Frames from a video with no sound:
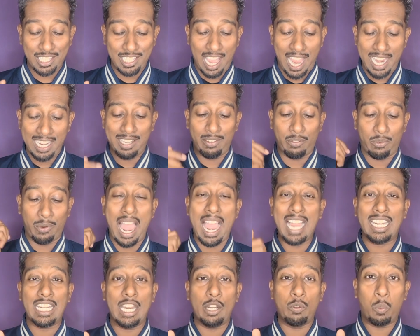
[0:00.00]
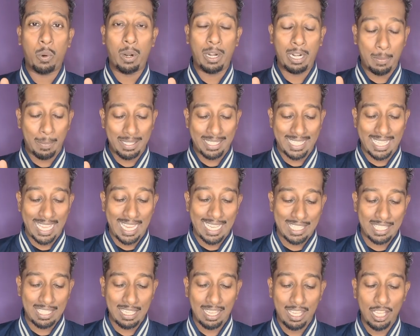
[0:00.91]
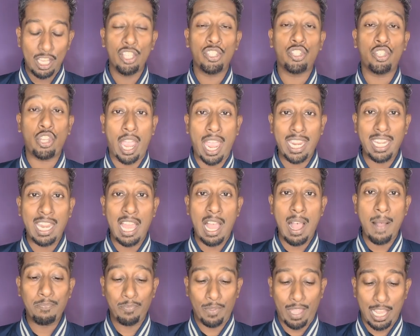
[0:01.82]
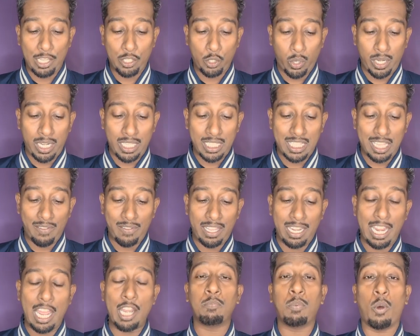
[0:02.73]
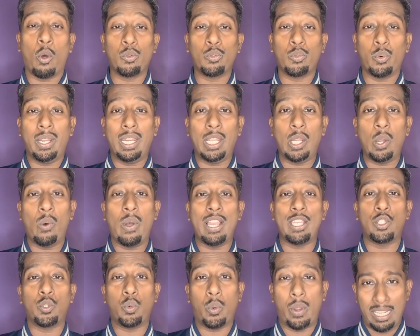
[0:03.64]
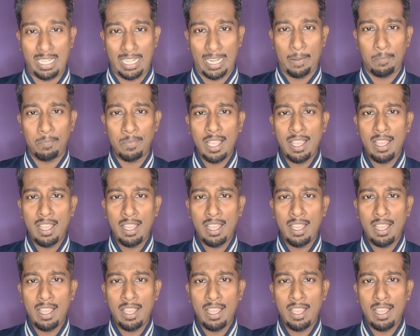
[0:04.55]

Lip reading: side, ranked at world number 6. China at 27 and Puerto Rico at 20.